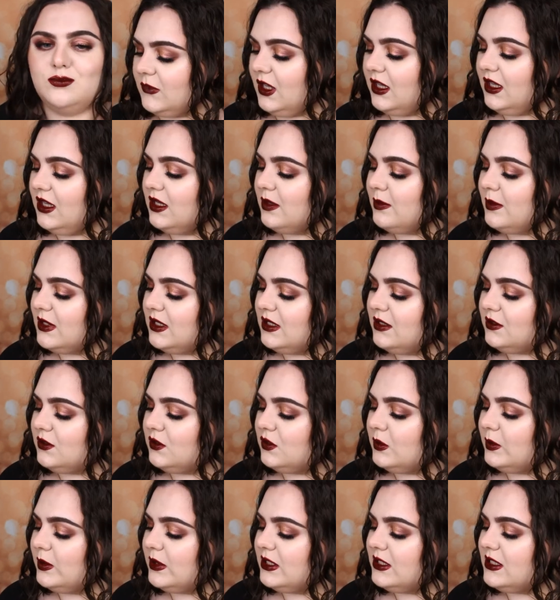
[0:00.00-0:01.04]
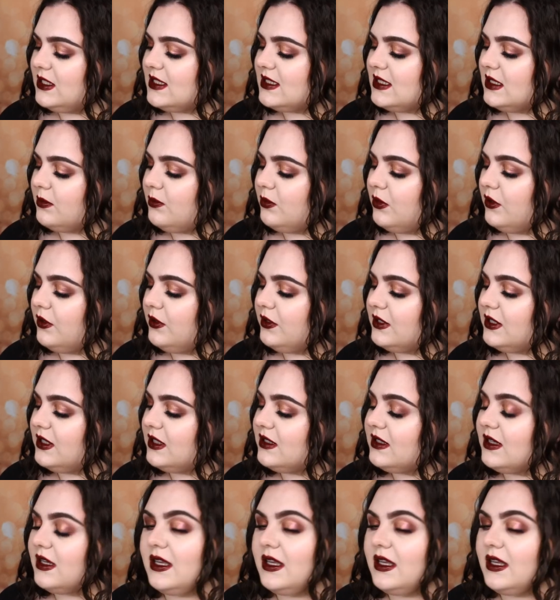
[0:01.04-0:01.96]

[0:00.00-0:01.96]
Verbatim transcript: I am a little bit disappointed,